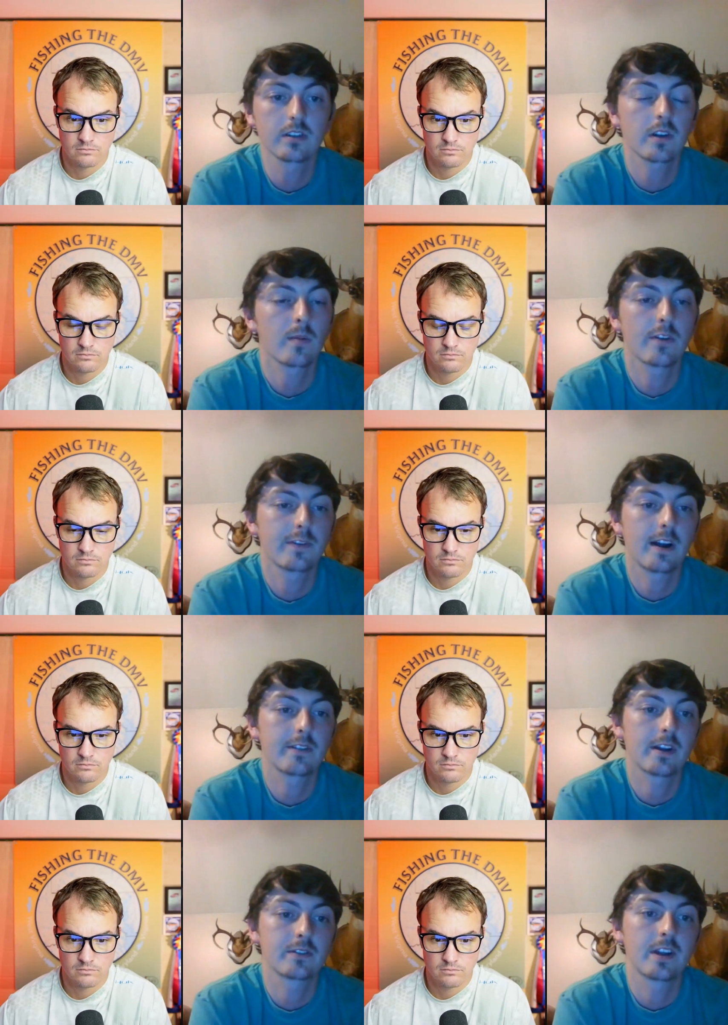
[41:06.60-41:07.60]
Speaker 1: you're talking about
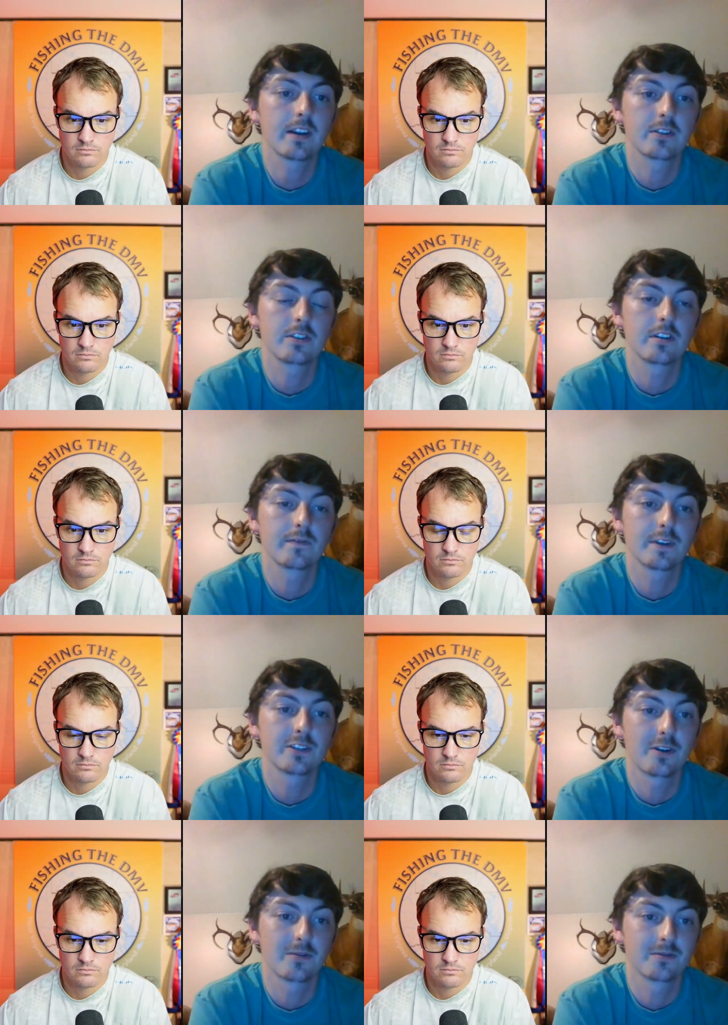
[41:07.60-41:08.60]
5,000 acres you can
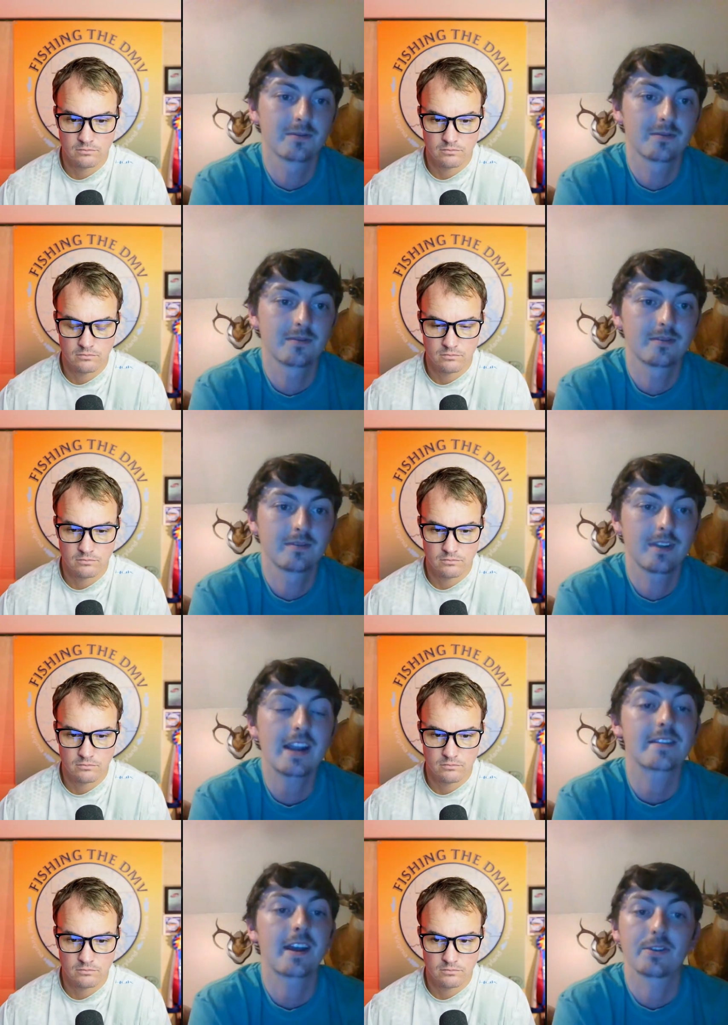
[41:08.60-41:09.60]
fish on.
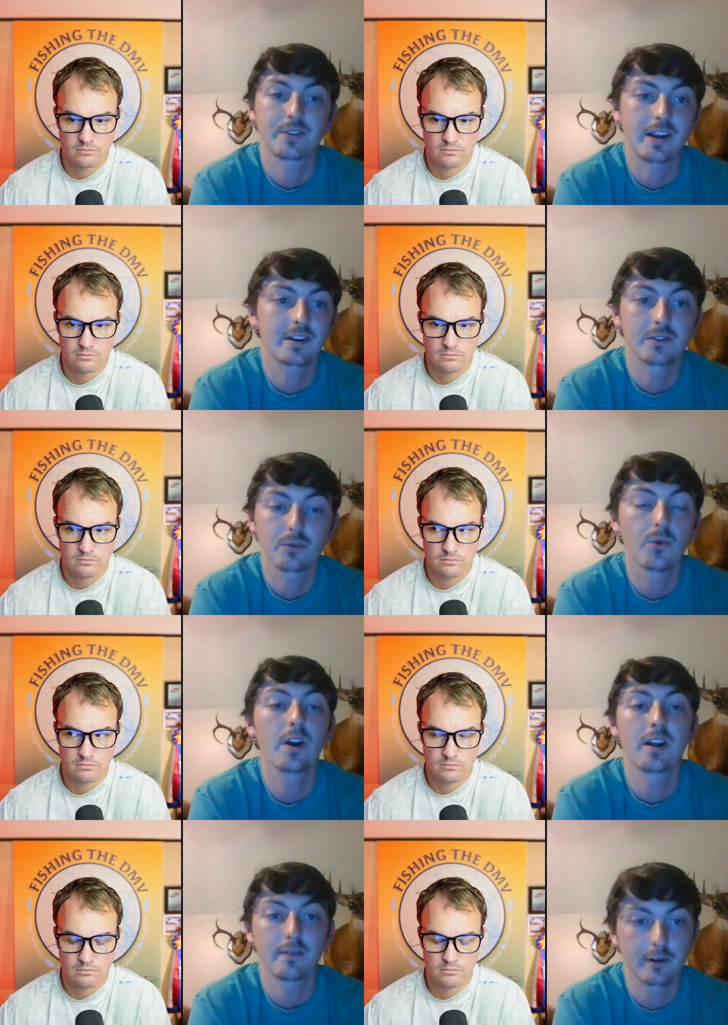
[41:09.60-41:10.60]
8,000 acres,
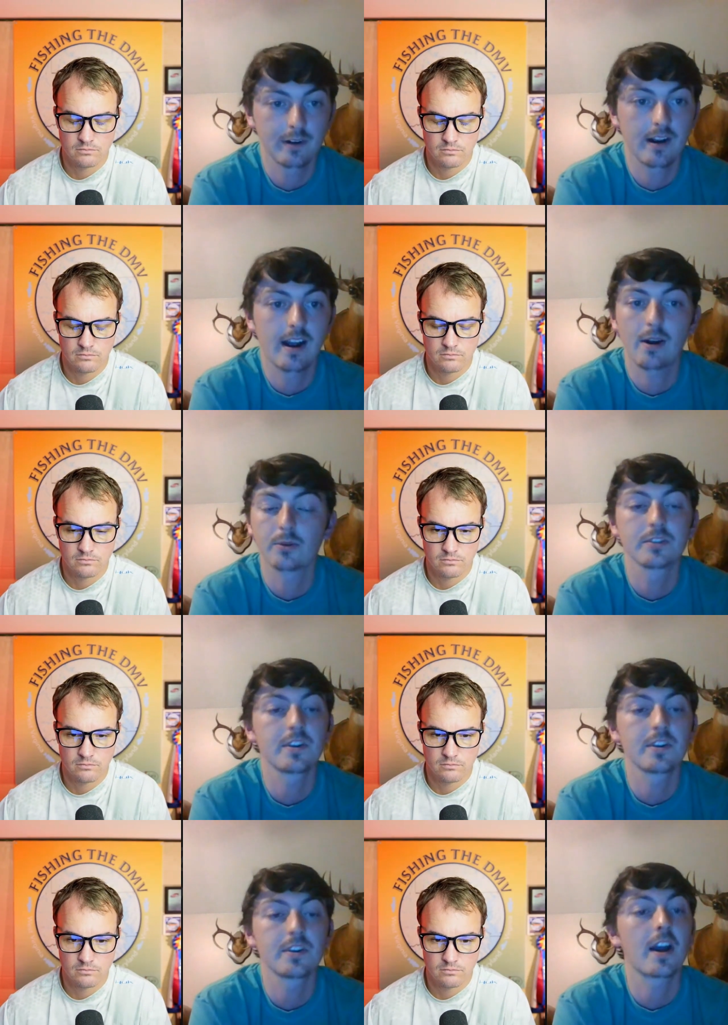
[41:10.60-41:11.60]
whatever. I was
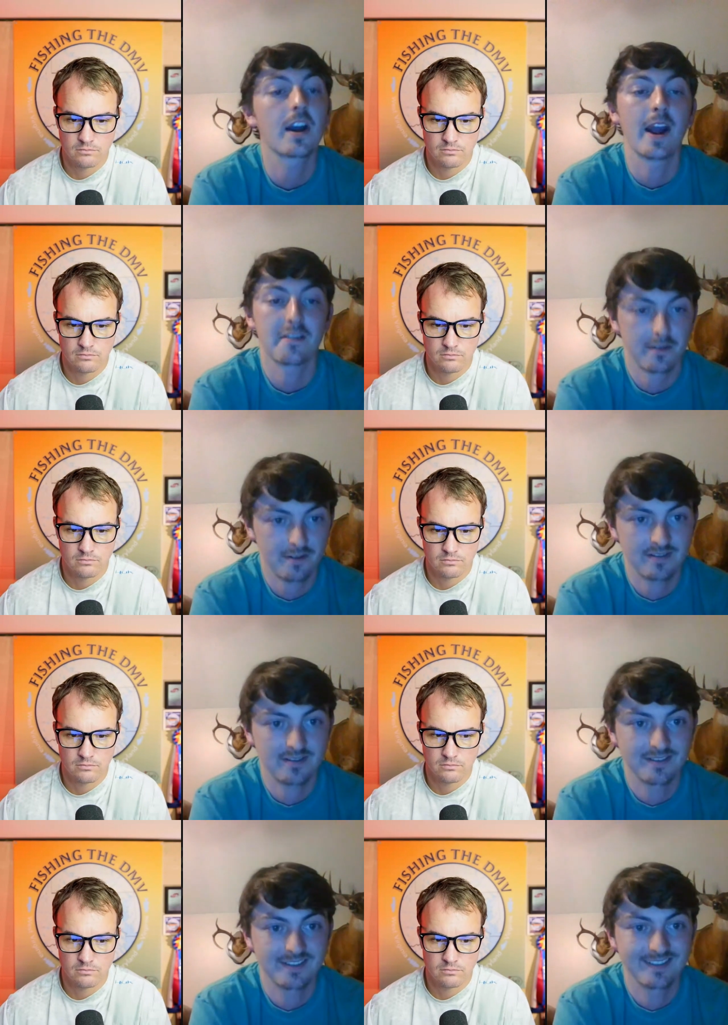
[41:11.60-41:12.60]
not good
Speaker 2: at math.
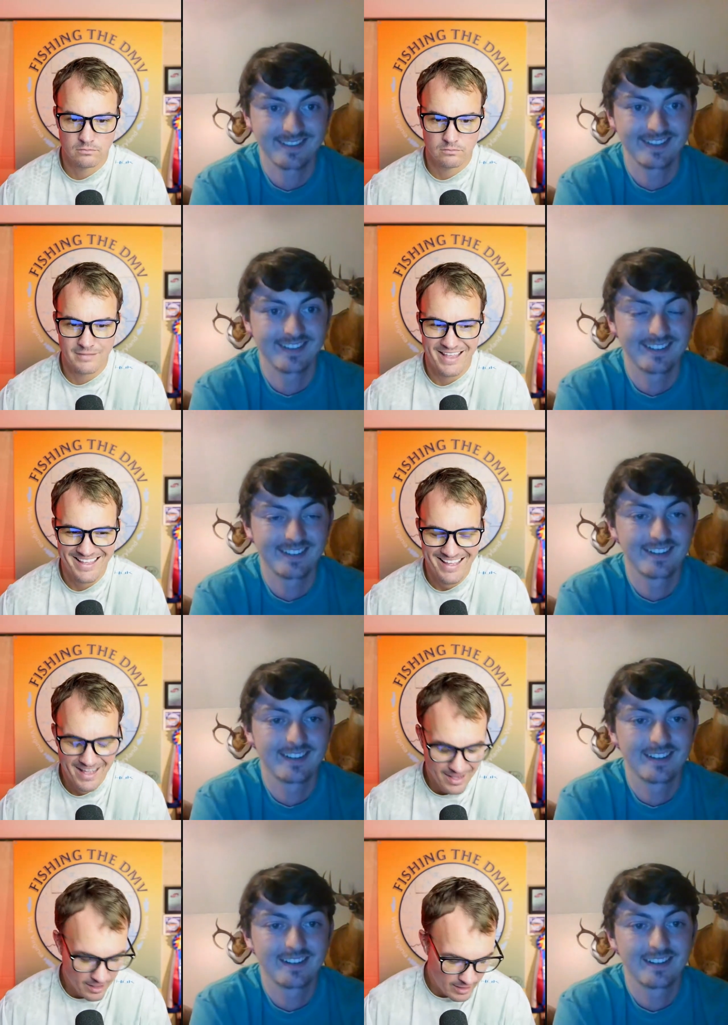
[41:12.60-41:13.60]

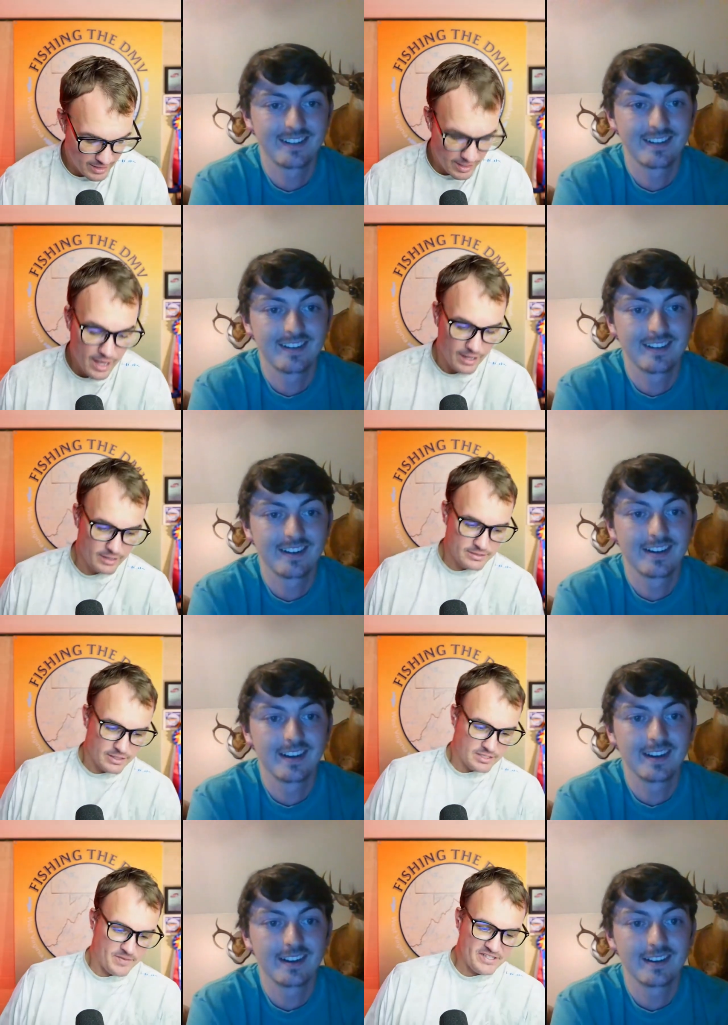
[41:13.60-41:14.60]
Yeah, it's
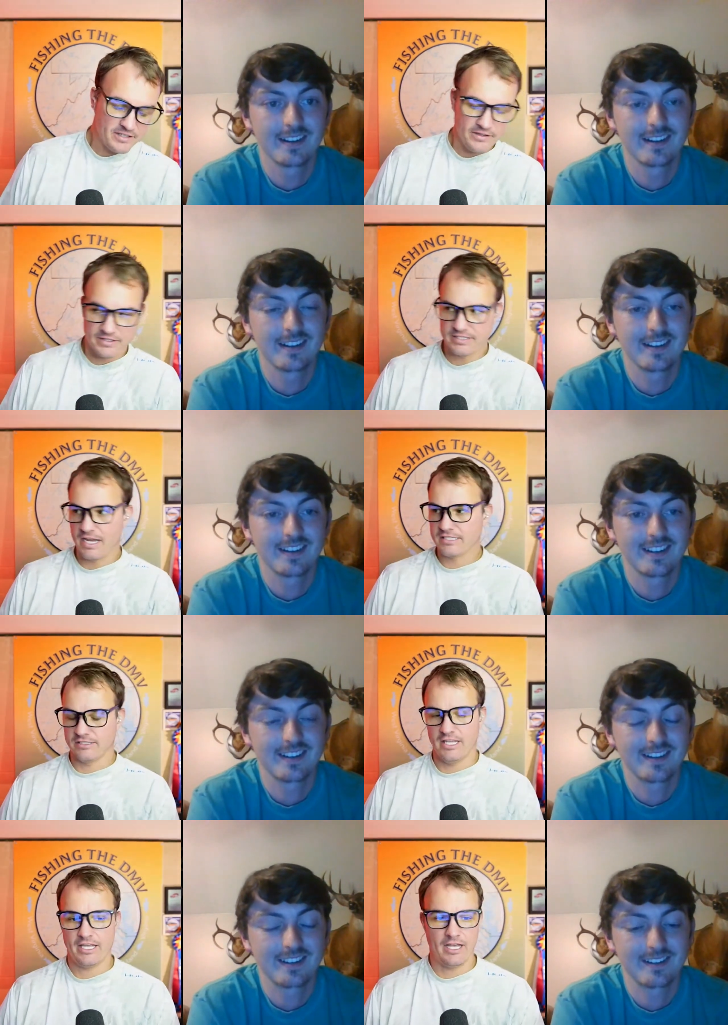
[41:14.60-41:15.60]
basically the size of
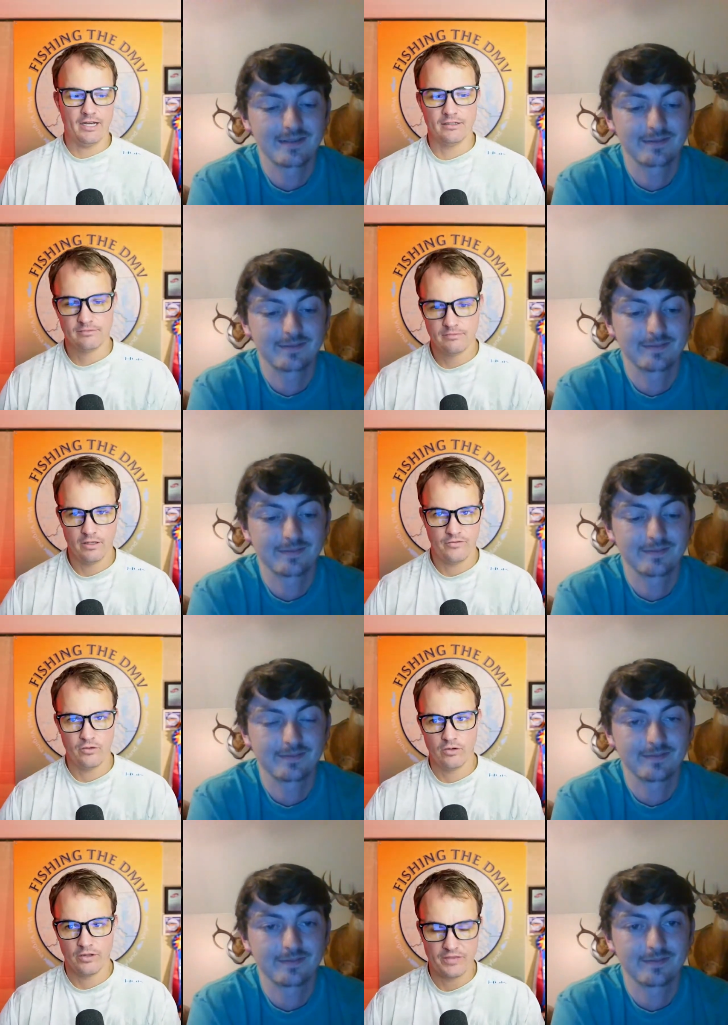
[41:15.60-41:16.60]
Lake Anna. If you
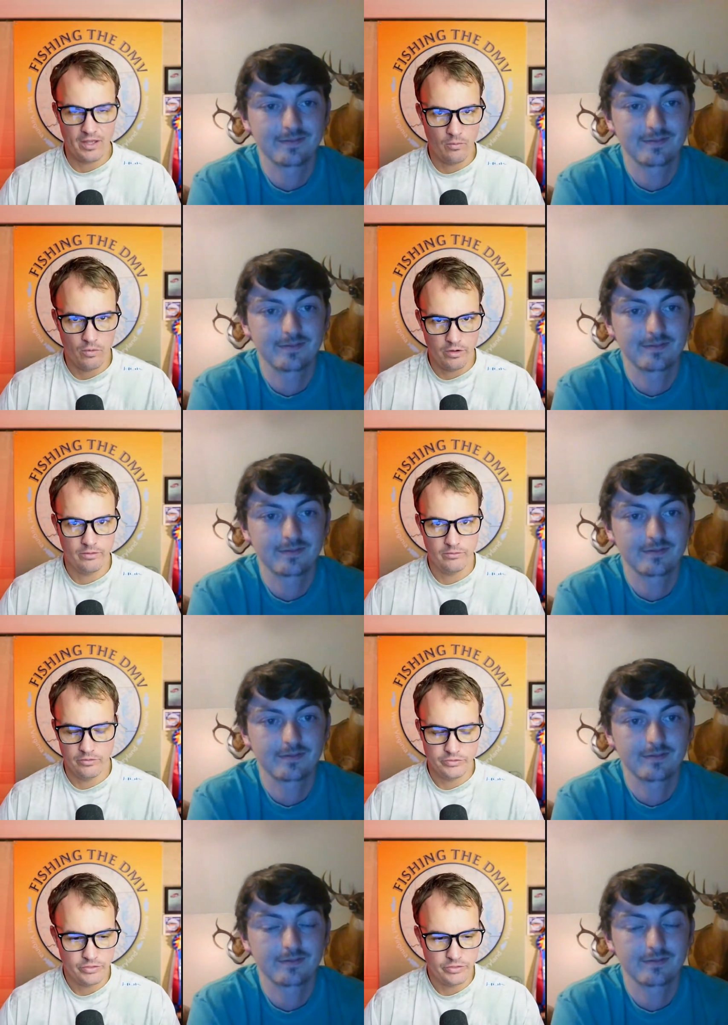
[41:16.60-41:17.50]
cut those